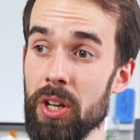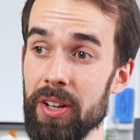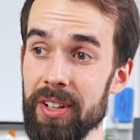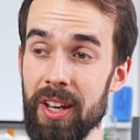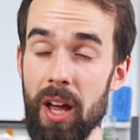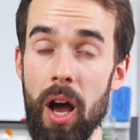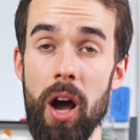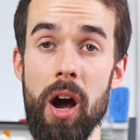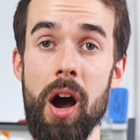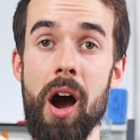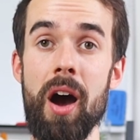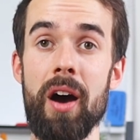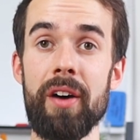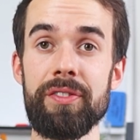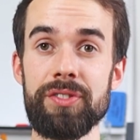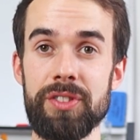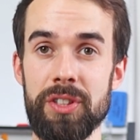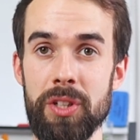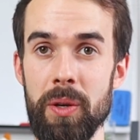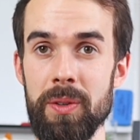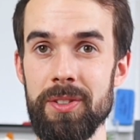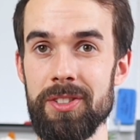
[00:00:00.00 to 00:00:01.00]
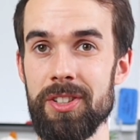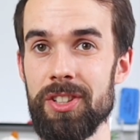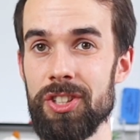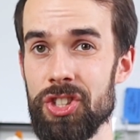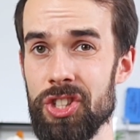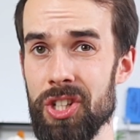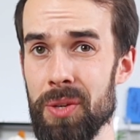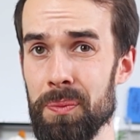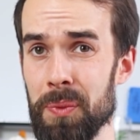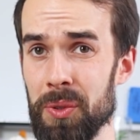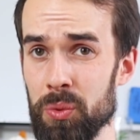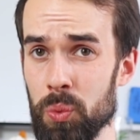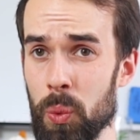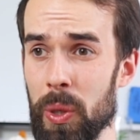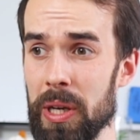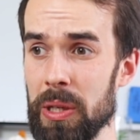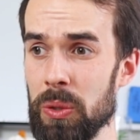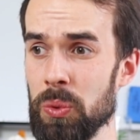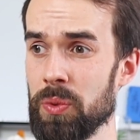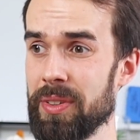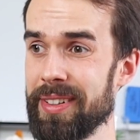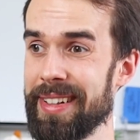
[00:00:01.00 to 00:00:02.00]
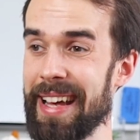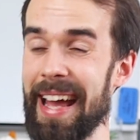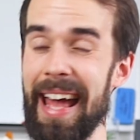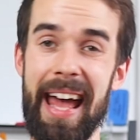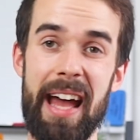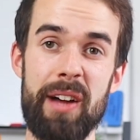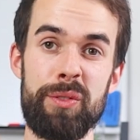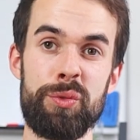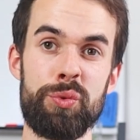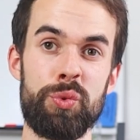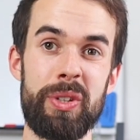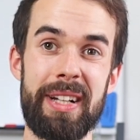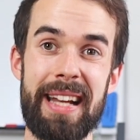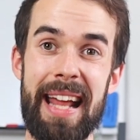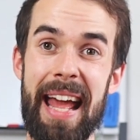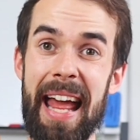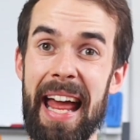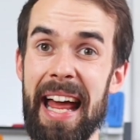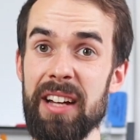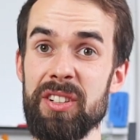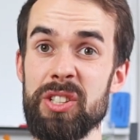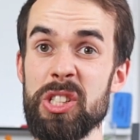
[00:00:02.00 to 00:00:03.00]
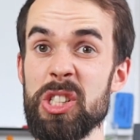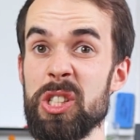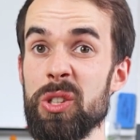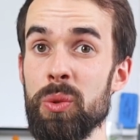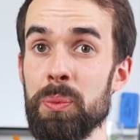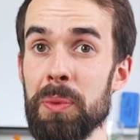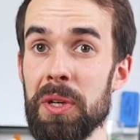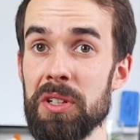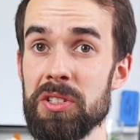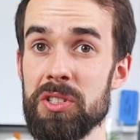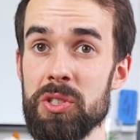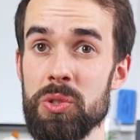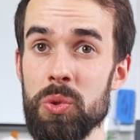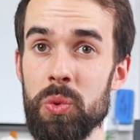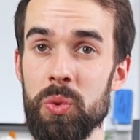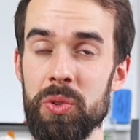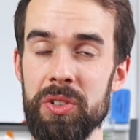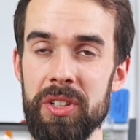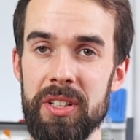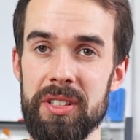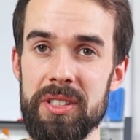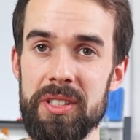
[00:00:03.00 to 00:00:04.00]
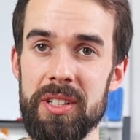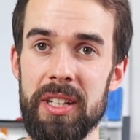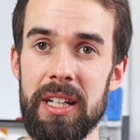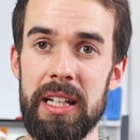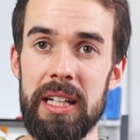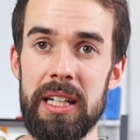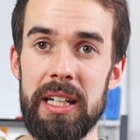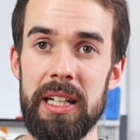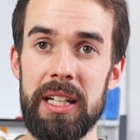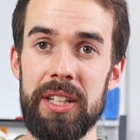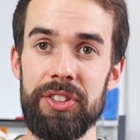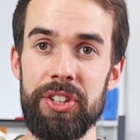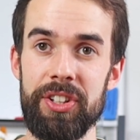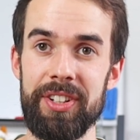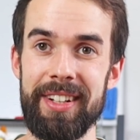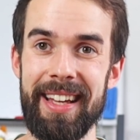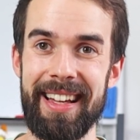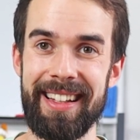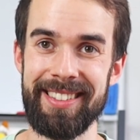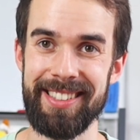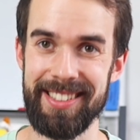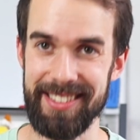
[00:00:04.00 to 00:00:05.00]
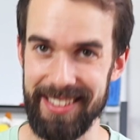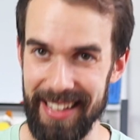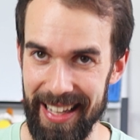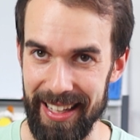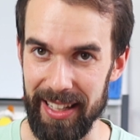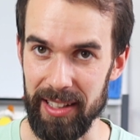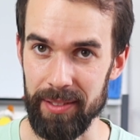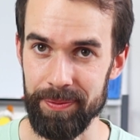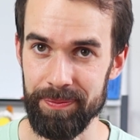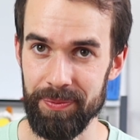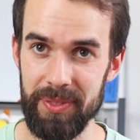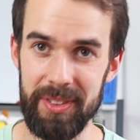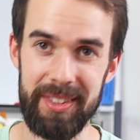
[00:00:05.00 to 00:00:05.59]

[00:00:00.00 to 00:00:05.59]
done it after going to the gym as well and I haven't really had too much soreness the next day.